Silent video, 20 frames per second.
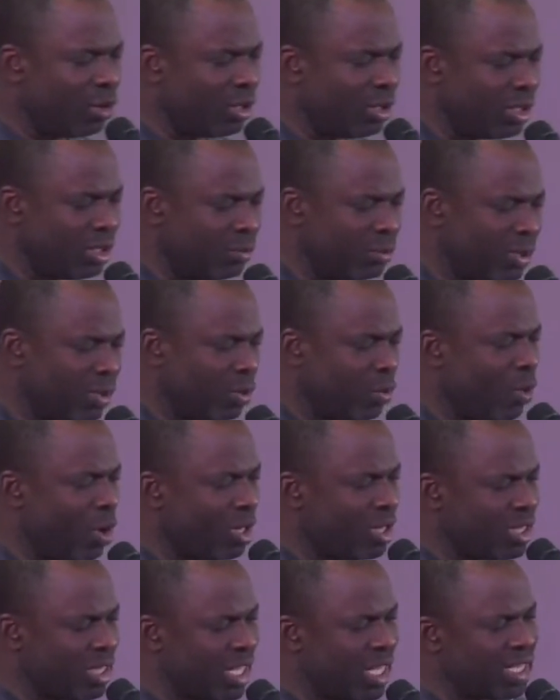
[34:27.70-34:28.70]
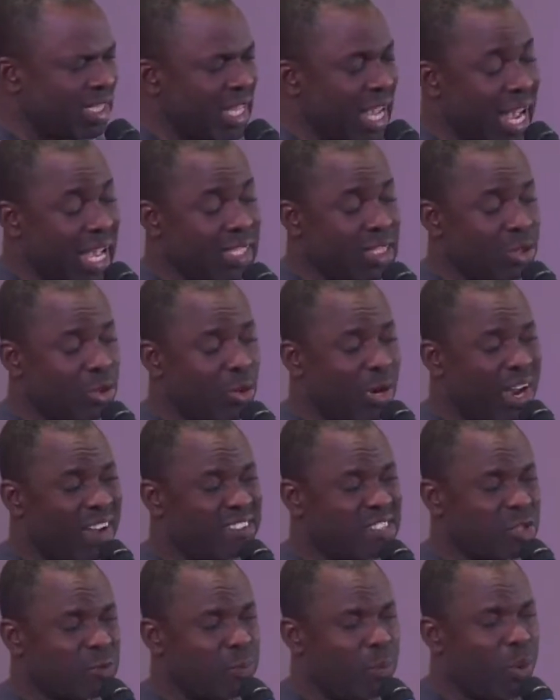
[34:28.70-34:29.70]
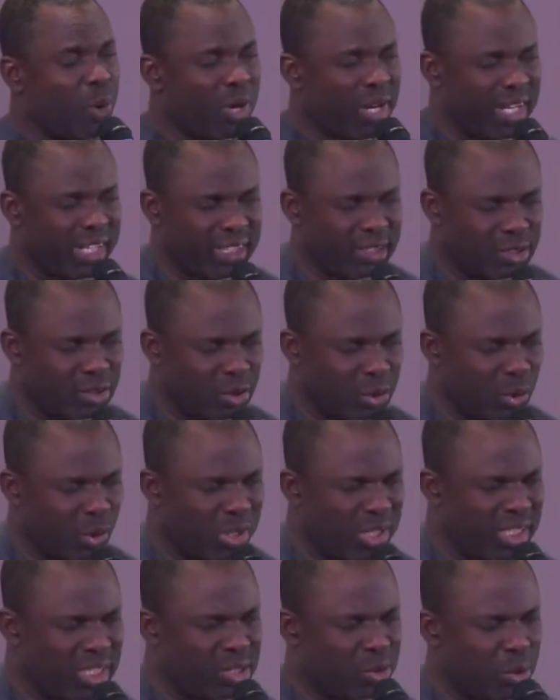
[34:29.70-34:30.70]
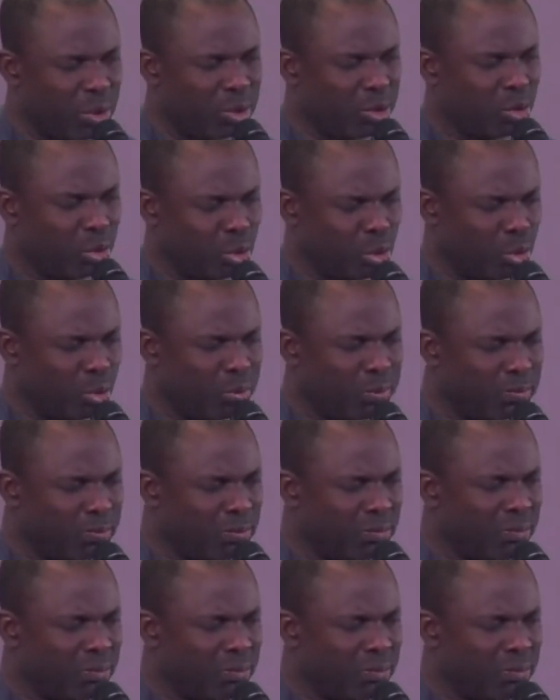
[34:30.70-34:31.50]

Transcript: Lord, word says, as you have spoken, so he is going to do.